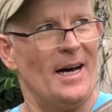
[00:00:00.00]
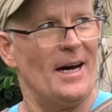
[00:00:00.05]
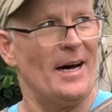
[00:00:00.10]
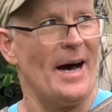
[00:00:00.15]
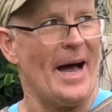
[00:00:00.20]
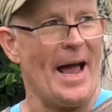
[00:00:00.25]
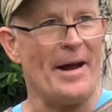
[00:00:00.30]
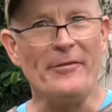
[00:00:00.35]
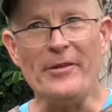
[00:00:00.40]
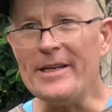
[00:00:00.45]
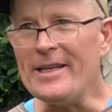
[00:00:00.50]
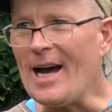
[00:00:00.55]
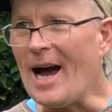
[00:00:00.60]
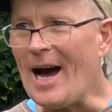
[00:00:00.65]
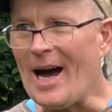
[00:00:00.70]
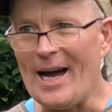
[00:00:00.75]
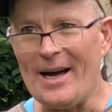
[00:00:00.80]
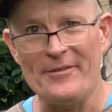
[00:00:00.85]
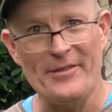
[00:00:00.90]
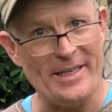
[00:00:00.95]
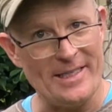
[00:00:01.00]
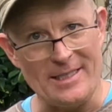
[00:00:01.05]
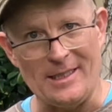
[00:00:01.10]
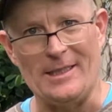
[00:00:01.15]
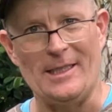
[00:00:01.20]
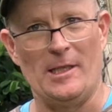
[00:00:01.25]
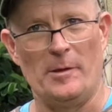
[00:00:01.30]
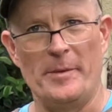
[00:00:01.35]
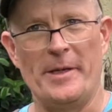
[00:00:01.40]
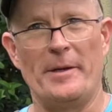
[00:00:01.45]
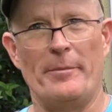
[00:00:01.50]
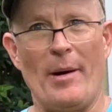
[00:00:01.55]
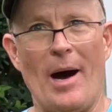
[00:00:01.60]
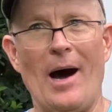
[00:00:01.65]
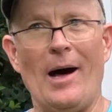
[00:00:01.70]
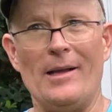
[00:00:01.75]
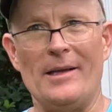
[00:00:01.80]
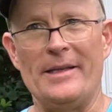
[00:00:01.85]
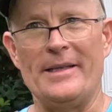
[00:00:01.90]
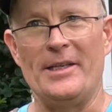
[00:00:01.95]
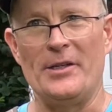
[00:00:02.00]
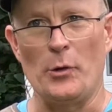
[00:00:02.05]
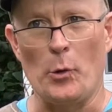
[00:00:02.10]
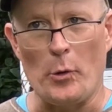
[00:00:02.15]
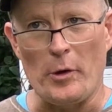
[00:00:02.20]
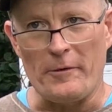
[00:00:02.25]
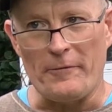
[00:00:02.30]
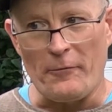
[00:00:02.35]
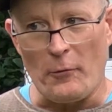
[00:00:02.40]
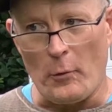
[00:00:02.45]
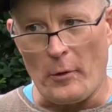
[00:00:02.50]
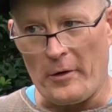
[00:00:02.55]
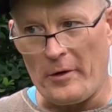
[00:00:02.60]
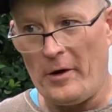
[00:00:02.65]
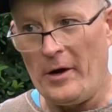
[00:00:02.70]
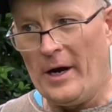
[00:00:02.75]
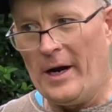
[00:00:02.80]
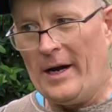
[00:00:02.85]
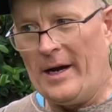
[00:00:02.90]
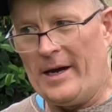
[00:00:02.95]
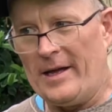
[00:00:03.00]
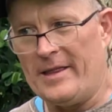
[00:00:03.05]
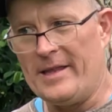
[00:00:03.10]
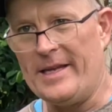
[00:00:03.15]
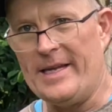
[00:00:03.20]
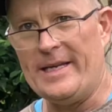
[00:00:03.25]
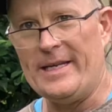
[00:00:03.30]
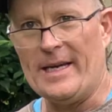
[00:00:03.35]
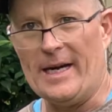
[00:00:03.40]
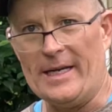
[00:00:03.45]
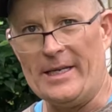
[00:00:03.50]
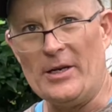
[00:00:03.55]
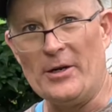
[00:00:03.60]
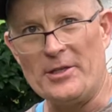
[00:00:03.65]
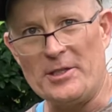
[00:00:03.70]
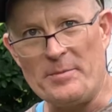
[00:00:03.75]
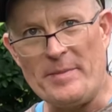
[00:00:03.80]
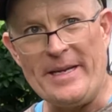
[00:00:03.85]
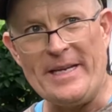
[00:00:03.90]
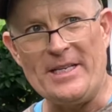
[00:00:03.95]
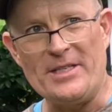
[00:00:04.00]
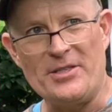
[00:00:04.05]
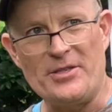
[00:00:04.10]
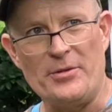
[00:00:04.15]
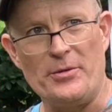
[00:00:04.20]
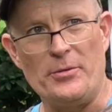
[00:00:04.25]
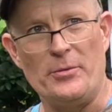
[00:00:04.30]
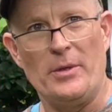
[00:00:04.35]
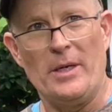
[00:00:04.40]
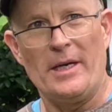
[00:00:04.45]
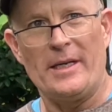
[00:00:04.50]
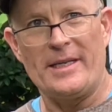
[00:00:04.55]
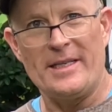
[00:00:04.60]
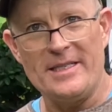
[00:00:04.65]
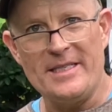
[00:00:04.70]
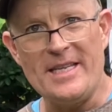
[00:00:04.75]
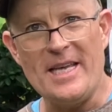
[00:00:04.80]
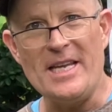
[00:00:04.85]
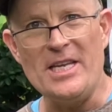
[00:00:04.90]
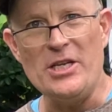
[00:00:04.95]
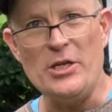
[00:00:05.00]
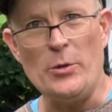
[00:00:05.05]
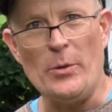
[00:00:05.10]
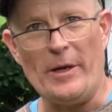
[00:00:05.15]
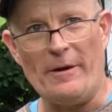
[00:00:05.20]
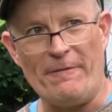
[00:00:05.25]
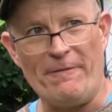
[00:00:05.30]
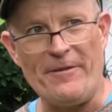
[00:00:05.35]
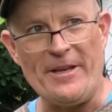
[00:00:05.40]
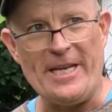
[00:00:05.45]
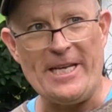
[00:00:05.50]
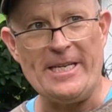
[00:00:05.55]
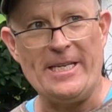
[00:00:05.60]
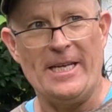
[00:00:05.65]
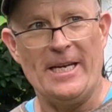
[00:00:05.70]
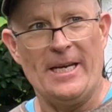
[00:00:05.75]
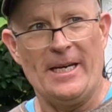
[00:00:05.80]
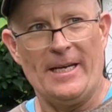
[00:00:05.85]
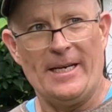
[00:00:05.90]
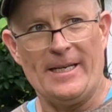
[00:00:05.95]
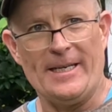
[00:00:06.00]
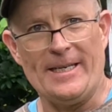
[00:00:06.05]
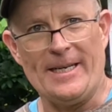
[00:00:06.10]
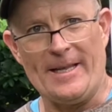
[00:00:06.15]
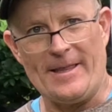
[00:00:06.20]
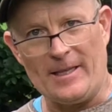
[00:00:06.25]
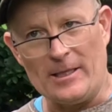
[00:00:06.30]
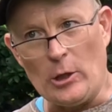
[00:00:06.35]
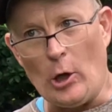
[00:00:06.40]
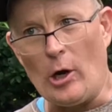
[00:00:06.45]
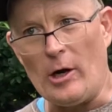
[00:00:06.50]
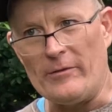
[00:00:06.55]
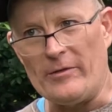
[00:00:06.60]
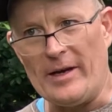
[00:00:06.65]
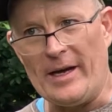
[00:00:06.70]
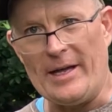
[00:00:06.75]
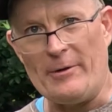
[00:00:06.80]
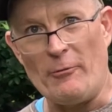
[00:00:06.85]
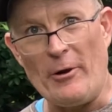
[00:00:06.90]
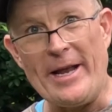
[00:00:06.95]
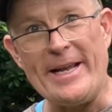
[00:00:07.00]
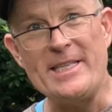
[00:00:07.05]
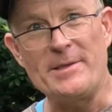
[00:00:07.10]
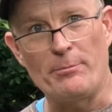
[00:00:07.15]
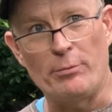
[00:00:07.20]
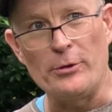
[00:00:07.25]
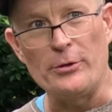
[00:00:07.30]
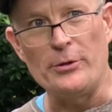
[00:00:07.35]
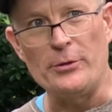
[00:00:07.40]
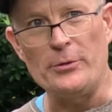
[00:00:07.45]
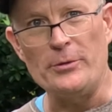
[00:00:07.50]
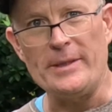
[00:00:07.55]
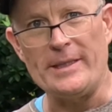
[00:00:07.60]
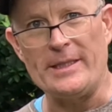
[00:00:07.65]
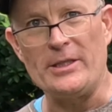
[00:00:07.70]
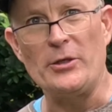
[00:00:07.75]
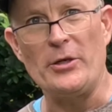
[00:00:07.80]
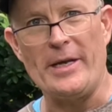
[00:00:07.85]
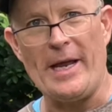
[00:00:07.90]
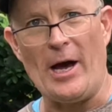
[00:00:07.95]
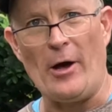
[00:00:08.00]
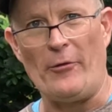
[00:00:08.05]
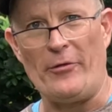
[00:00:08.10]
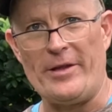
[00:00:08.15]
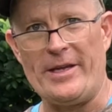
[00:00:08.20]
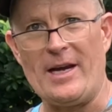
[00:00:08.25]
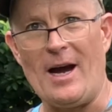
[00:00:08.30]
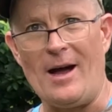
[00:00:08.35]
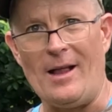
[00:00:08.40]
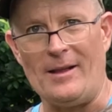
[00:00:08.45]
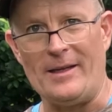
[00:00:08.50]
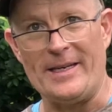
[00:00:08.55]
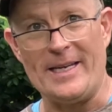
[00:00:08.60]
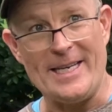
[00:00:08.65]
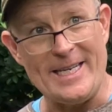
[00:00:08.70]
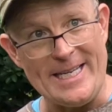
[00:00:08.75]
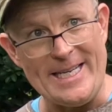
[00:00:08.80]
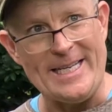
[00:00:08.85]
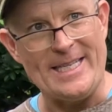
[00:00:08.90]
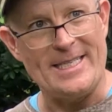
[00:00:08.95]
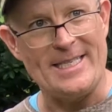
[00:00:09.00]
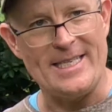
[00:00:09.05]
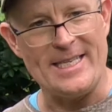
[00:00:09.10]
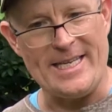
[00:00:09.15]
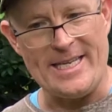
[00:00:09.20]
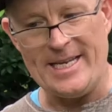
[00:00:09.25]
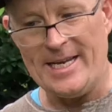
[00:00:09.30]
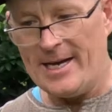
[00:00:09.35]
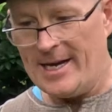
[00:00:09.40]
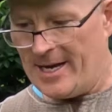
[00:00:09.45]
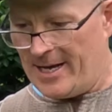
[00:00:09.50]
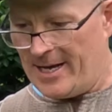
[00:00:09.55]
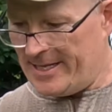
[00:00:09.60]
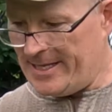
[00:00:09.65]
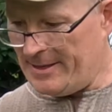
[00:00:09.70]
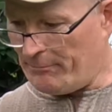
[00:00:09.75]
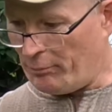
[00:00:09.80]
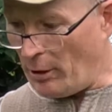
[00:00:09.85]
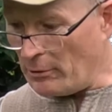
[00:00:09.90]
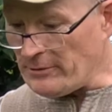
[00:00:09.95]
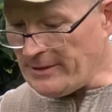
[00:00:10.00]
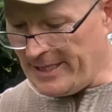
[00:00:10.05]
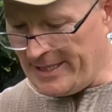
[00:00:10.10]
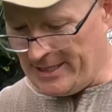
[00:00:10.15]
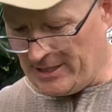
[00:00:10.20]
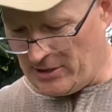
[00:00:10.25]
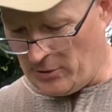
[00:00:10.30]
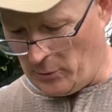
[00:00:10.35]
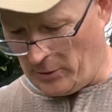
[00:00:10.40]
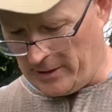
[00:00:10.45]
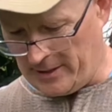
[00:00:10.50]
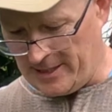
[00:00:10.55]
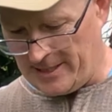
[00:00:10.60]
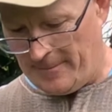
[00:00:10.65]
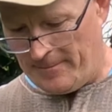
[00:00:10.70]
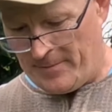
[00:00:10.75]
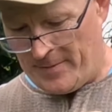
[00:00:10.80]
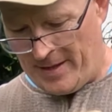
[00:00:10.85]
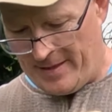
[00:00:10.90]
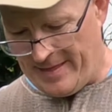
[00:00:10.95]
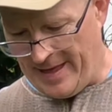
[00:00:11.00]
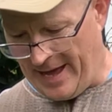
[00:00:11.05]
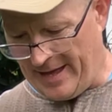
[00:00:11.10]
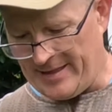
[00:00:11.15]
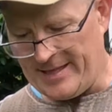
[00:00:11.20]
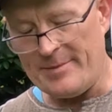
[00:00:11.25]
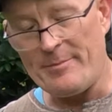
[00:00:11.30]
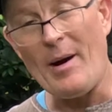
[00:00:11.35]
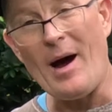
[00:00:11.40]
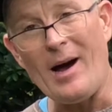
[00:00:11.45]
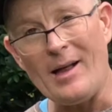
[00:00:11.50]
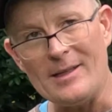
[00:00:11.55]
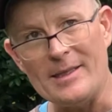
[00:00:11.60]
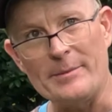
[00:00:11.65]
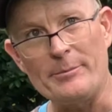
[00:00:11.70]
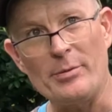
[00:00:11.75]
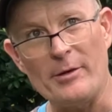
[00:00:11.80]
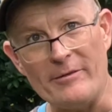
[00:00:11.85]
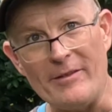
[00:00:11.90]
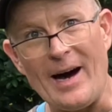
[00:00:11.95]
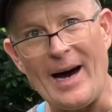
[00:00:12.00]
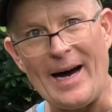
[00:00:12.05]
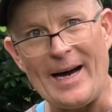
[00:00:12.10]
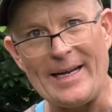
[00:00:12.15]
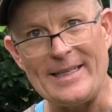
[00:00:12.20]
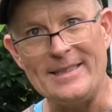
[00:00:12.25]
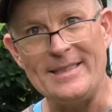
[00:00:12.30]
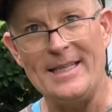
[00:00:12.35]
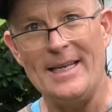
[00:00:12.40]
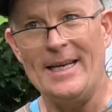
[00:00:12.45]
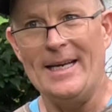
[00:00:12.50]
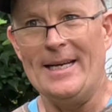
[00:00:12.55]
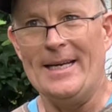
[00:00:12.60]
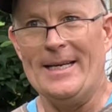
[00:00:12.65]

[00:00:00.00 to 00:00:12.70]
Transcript: Every hive needs a little bit of pollen in order for the nurse bees to continue and feed the larva and raise brood in a good healthy colony. Needs the protein source that the pollen provides.